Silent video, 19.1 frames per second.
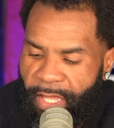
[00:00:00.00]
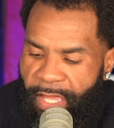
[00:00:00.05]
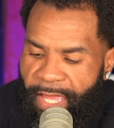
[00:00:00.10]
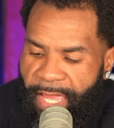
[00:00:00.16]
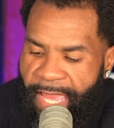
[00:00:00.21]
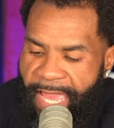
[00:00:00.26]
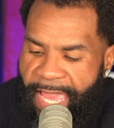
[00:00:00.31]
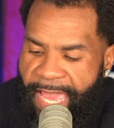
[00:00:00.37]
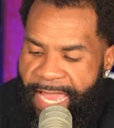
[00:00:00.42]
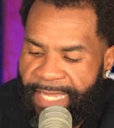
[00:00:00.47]

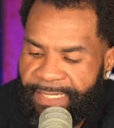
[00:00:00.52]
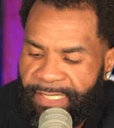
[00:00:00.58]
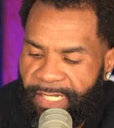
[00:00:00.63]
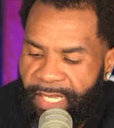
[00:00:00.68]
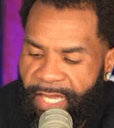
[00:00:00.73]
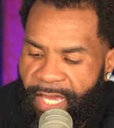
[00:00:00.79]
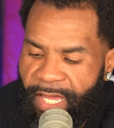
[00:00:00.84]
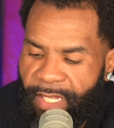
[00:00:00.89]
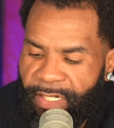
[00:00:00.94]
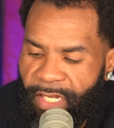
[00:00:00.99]
at
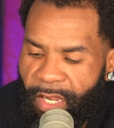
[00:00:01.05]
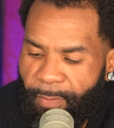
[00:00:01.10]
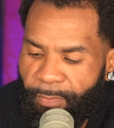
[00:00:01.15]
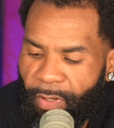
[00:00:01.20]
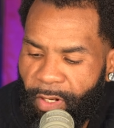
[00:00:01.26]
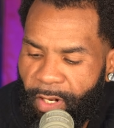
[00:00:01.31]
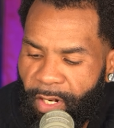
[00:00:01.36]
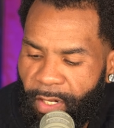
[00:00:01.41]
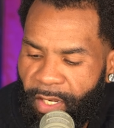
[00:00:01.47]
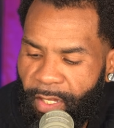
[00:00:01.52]

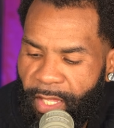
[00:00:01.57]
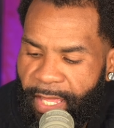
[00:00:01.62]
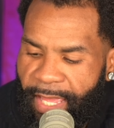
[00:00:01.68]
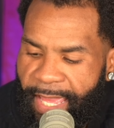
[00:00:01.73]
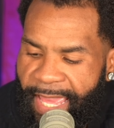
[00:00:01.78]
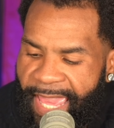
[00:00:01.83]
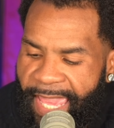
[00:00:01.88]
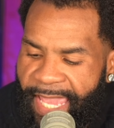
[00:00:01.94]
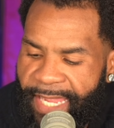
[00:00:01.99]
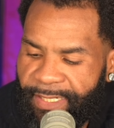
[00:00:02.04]
number
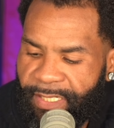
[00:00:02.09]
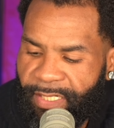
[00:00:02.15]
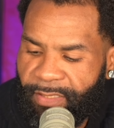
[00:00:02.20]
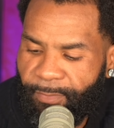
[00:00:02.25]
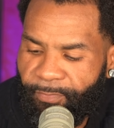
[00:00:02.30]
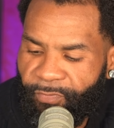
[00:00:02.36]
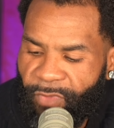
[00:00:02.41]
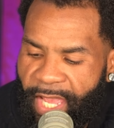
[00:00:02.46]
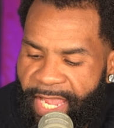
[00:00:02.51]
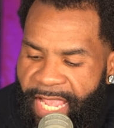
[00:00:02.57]
8,
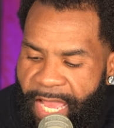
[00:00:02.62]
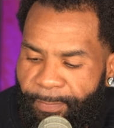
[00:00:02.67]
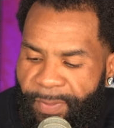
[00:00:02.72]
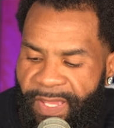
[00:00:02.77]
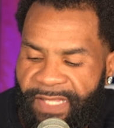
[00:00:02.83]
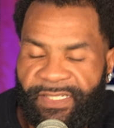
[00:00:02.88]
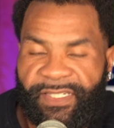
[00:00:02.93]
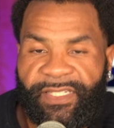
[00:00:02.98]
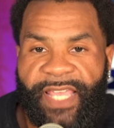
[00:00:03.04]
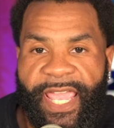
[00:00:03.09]
I got Penn
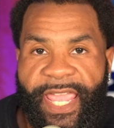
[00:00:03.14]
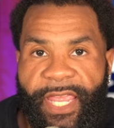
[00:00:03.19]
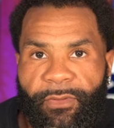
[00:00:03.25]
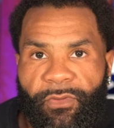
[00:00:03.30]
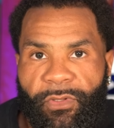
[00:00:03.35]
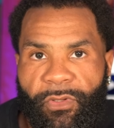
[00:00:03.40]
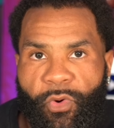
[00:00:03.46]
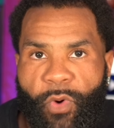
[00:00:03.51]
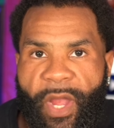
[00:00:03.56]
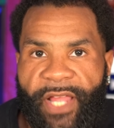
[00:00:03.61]
State,
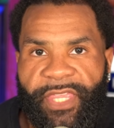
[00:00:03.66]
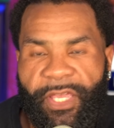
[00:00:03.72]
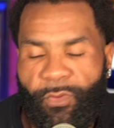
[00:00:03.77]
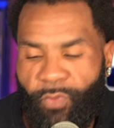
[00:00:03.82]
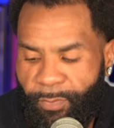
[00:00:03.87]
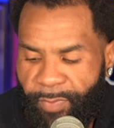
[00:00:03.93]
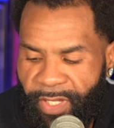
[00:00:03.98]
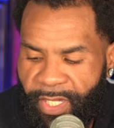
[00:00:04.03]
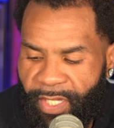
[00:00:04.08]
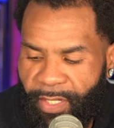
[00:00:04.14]
who I think would
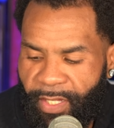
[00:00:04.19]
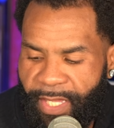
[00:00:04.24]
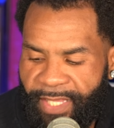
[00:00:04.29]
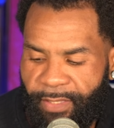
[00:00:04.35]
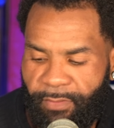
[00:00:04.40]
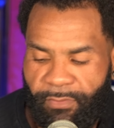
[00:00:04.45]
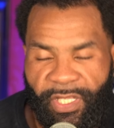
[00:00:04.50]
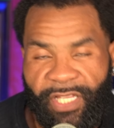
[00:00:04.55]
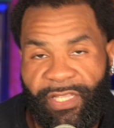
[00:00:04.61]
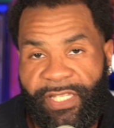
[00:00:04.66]
be,
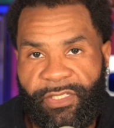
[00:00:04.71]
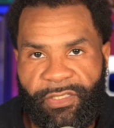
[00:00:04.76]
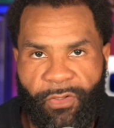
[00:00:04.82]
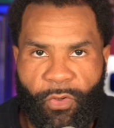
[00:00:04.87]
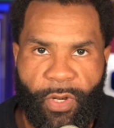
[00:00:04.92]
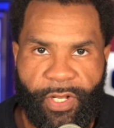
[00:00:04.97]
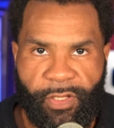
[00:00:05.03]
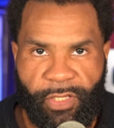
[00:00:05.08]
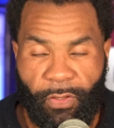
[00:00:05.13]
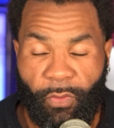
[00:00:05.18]
at least
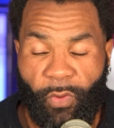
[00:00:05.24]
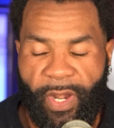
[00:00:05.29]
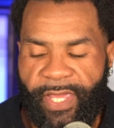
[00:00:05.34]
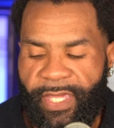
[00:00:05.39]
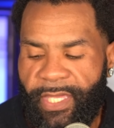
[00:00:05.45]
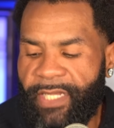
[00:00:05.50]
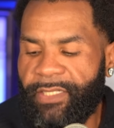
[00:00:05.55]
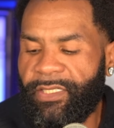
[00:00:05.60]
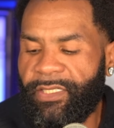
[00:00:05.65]
according to the rankings,